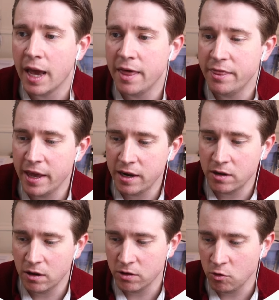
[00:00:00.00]
And
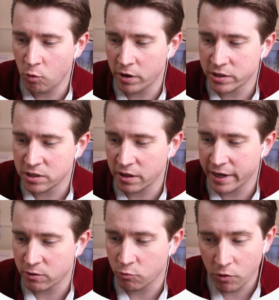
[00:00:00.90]
then you want to
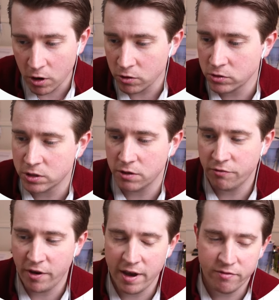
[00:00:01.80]
select rows
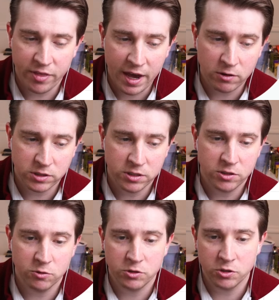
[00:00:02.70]
5,000,
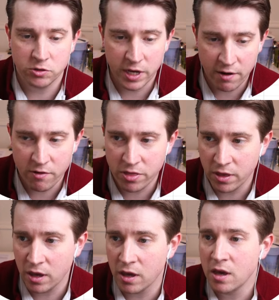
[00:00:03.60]
so it shows
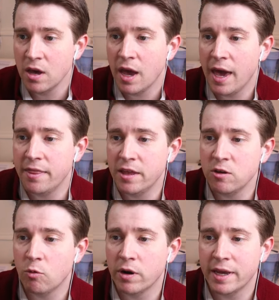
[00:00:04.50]
everything. And then
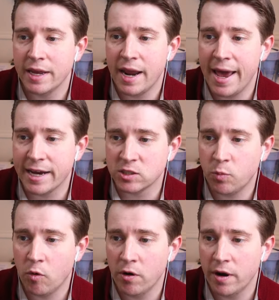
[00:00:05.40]
you want to hit
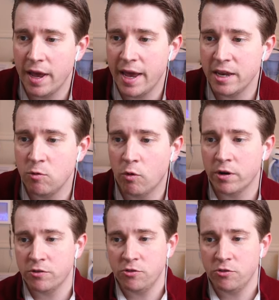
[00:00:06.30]
export, and you want to